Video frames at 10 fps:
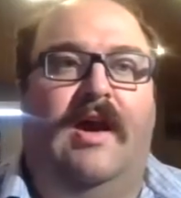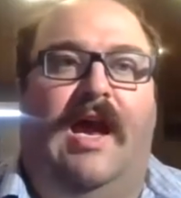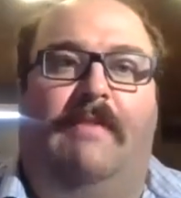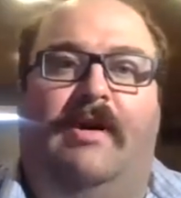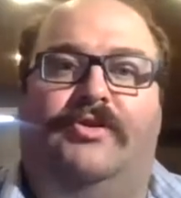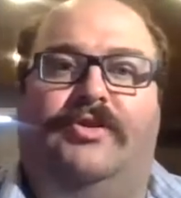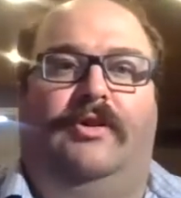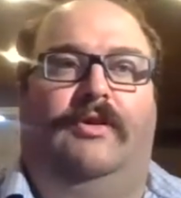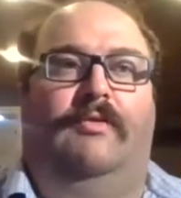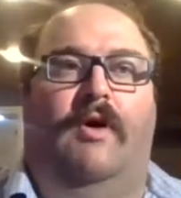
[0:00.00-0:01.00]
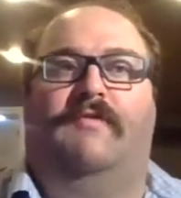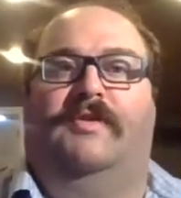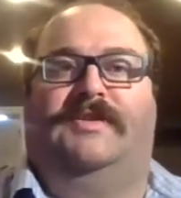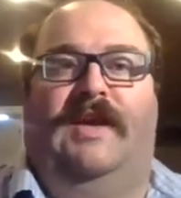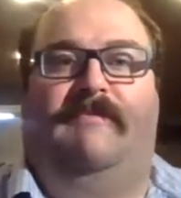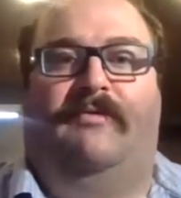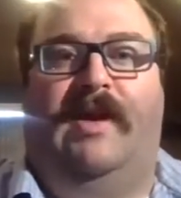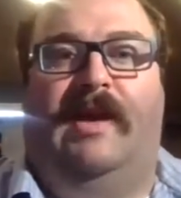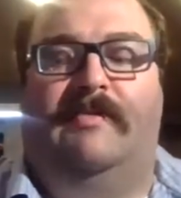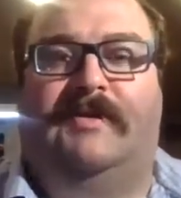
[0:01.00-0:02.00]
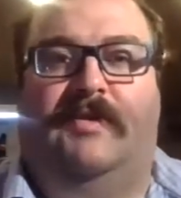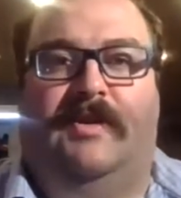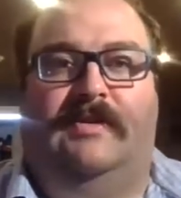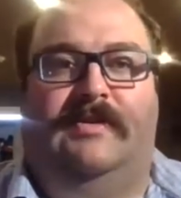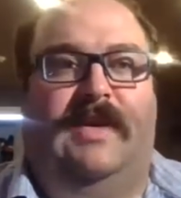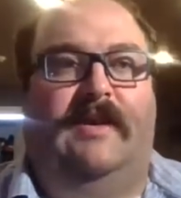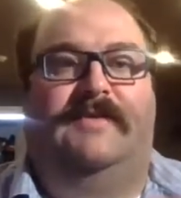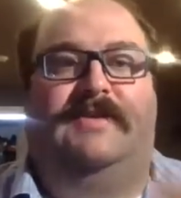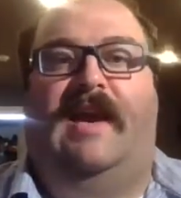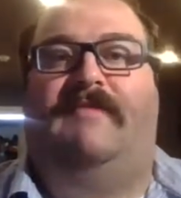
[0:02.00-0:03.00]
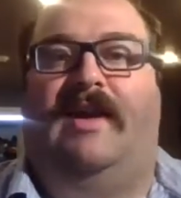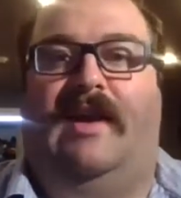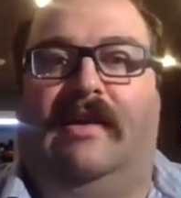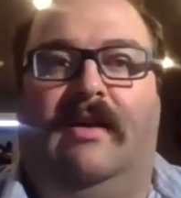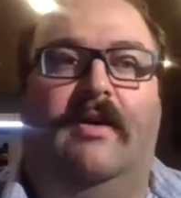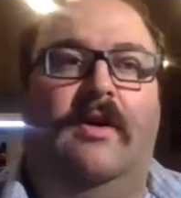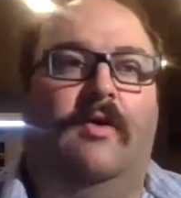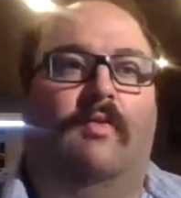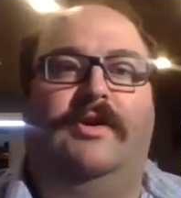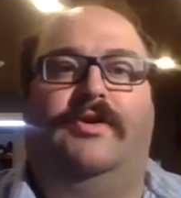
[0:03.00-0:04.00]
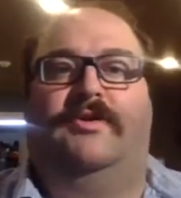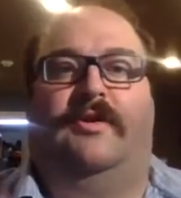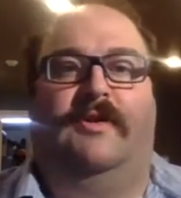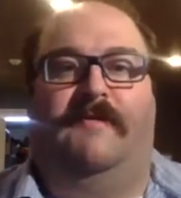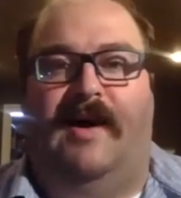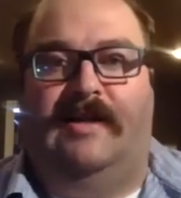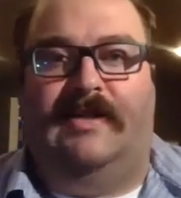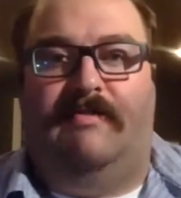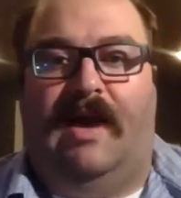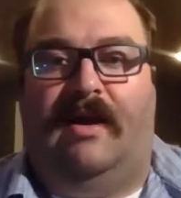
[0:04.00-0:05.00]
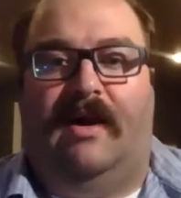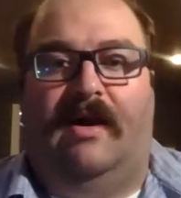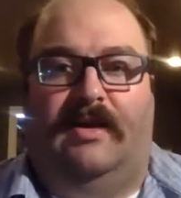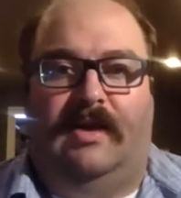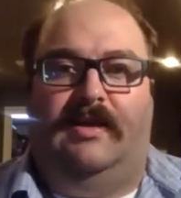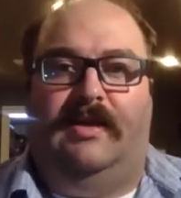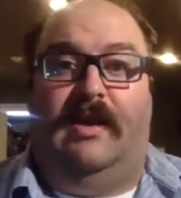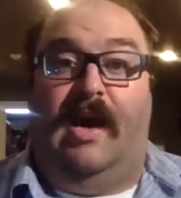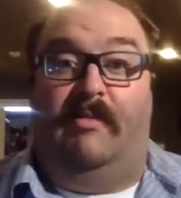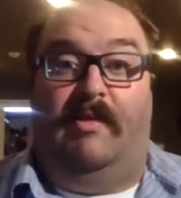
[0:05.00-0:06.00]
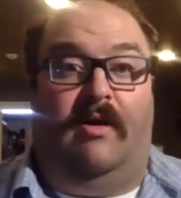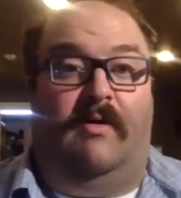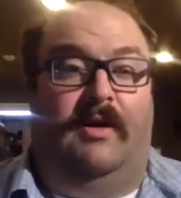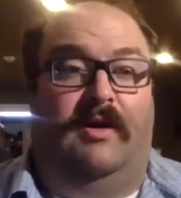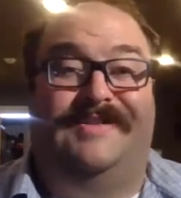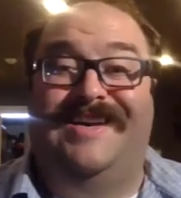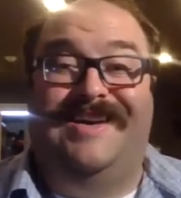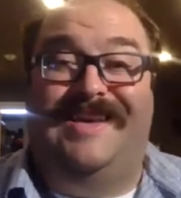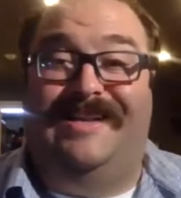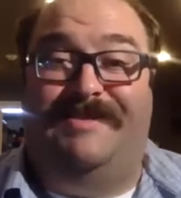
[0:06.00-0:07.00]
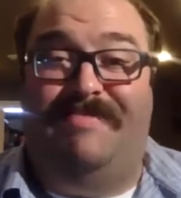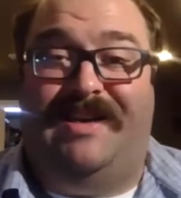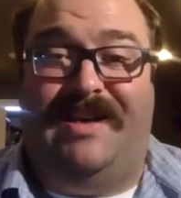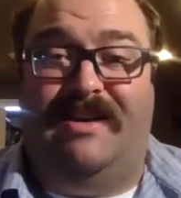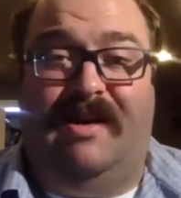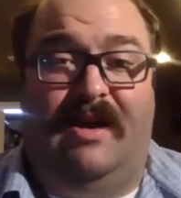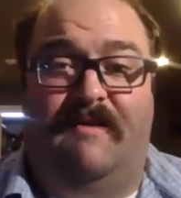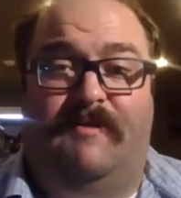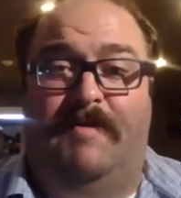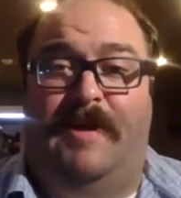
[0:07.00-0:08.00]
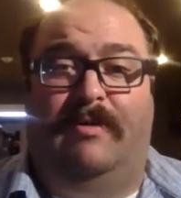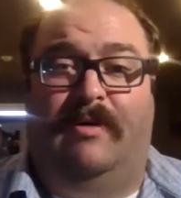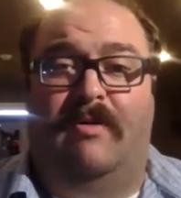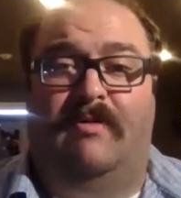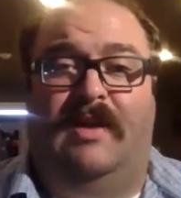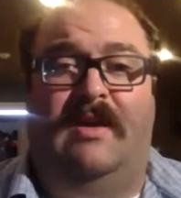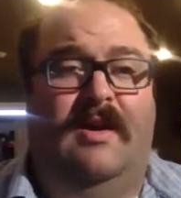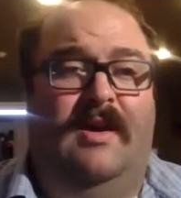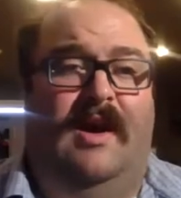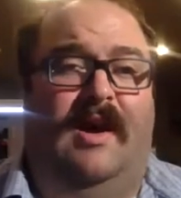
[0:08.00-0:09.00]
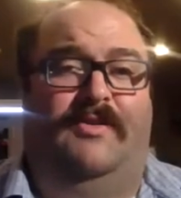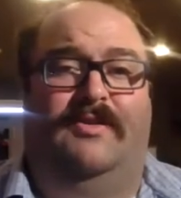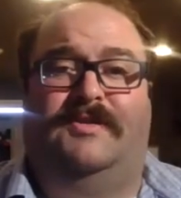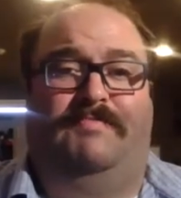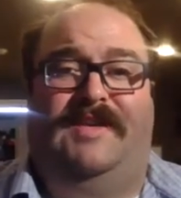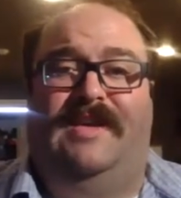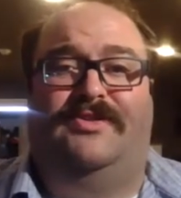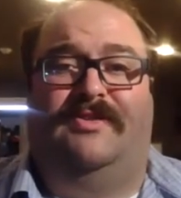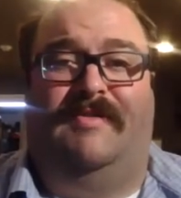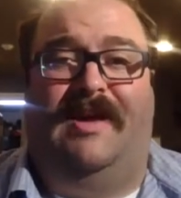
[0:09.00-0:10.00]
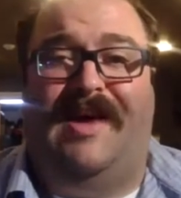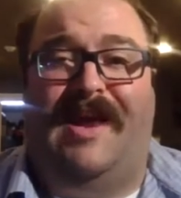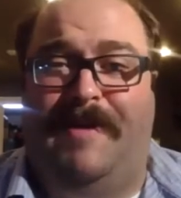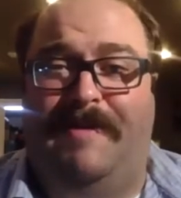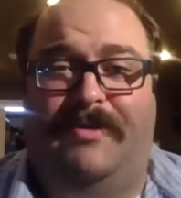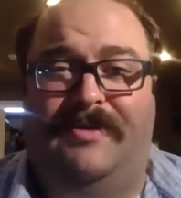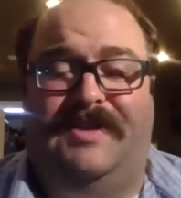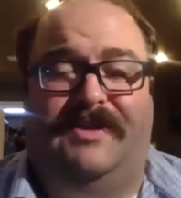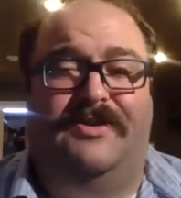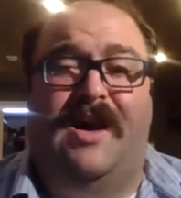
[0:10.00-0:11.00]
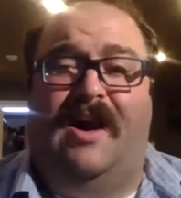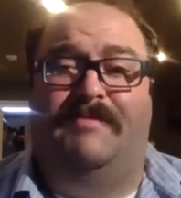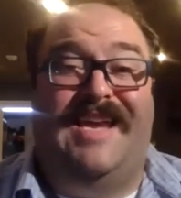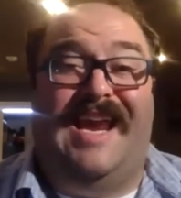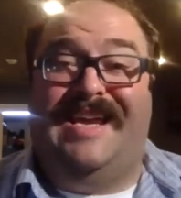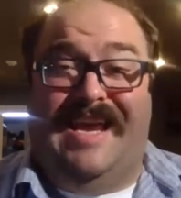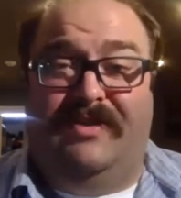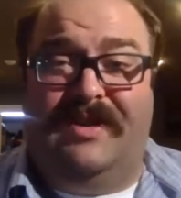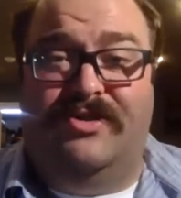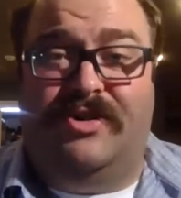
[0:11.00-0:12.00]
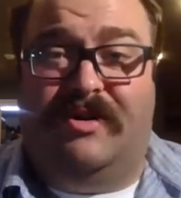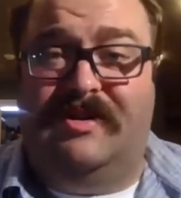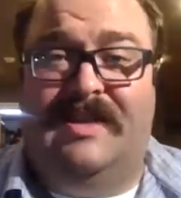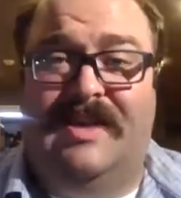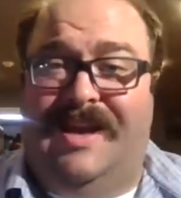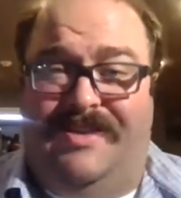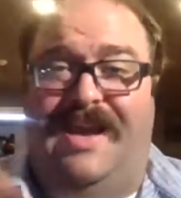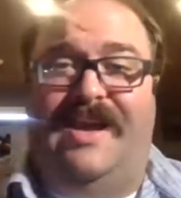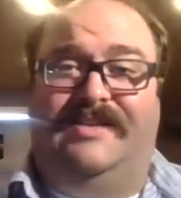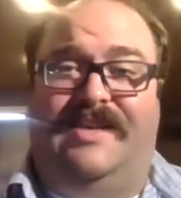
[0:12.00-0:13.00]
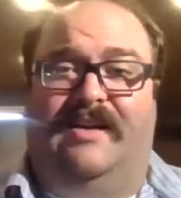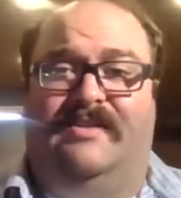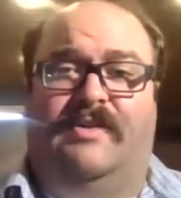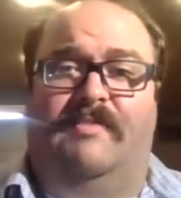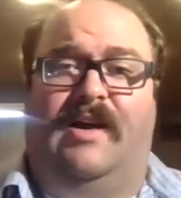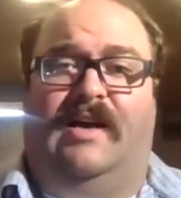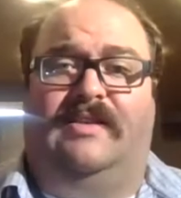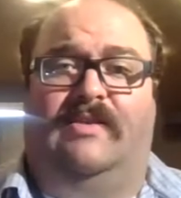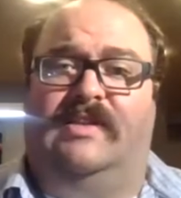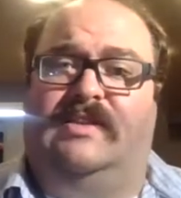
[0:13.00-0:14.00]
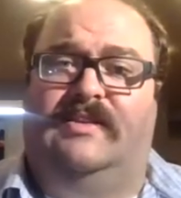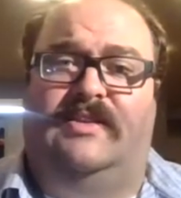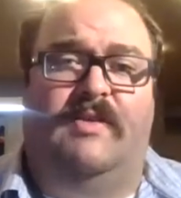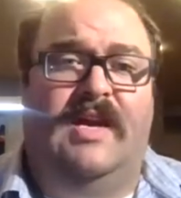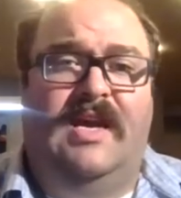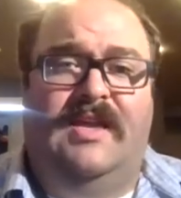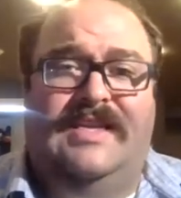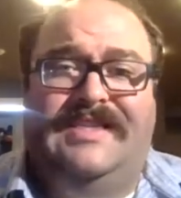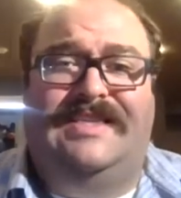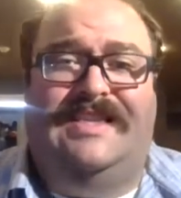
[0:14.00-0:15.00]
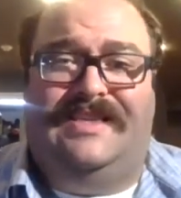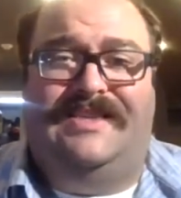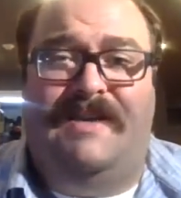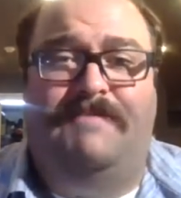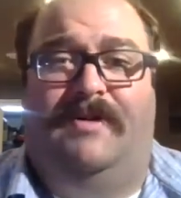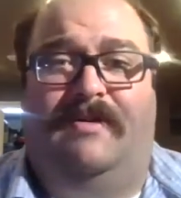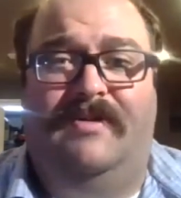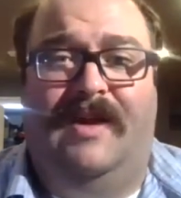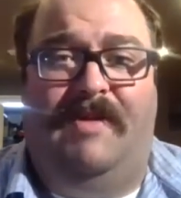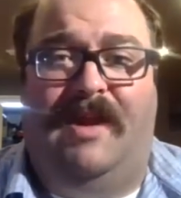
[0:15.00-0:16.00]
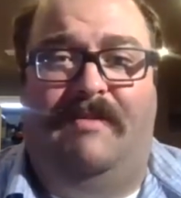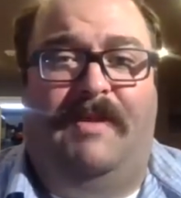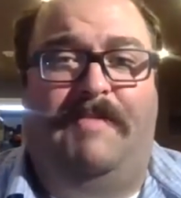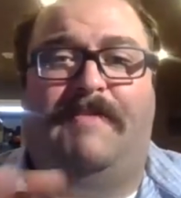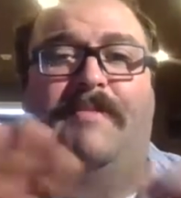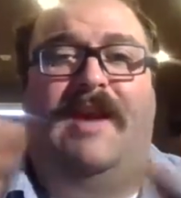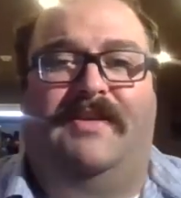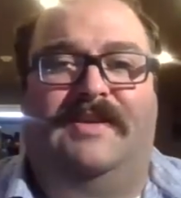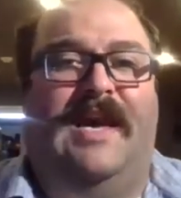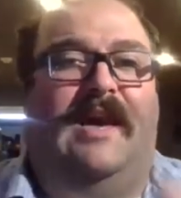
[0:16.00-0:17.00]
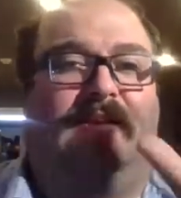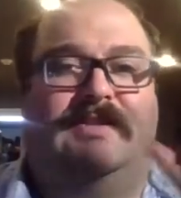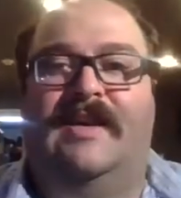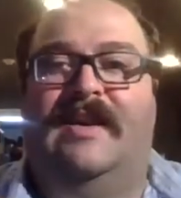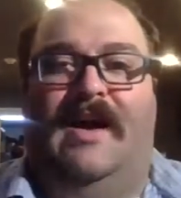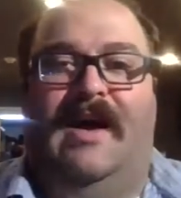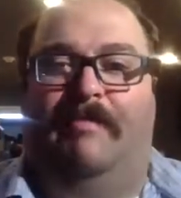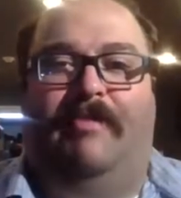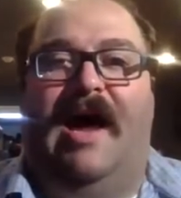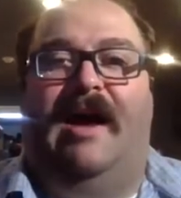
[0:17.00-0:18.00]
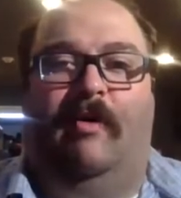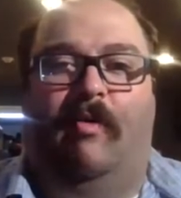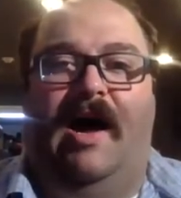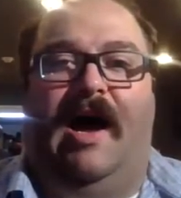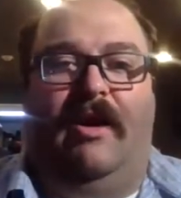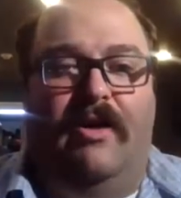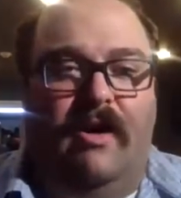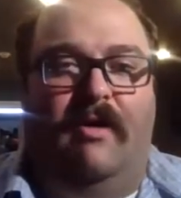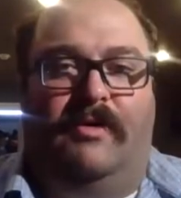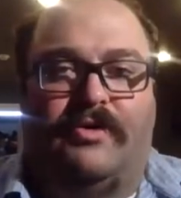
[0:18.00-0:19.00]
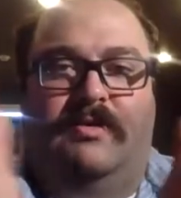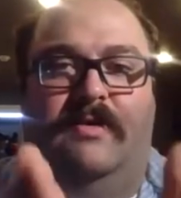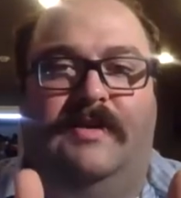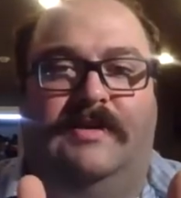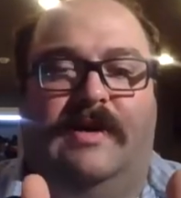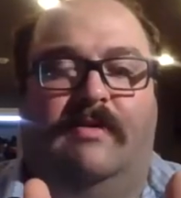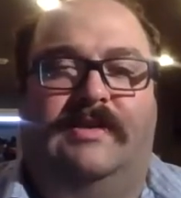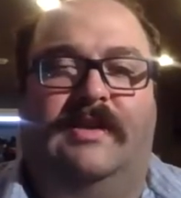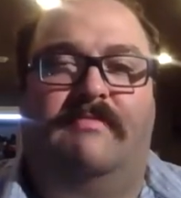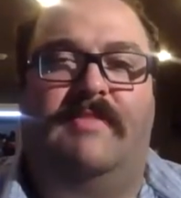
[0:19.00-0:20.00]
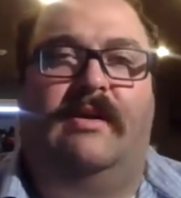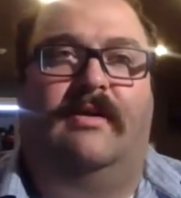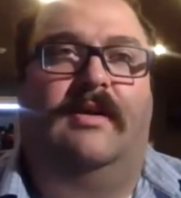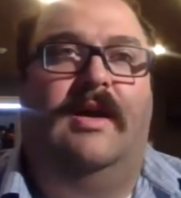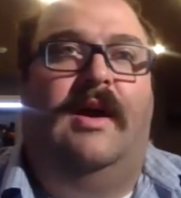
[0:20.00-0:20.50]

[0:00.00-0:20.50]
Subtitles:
How much do you overstep freedoms for the sake of safety, and then when do you turn the faucet back on to get the economy going? Because that's a big deal. I know for people locally, there's potential, a lot of people losing their jobs and health insurance, and that has downstream consequences. So this isn't as simple. I mean, people are making this out as black and white. No, the truth is always in the middle.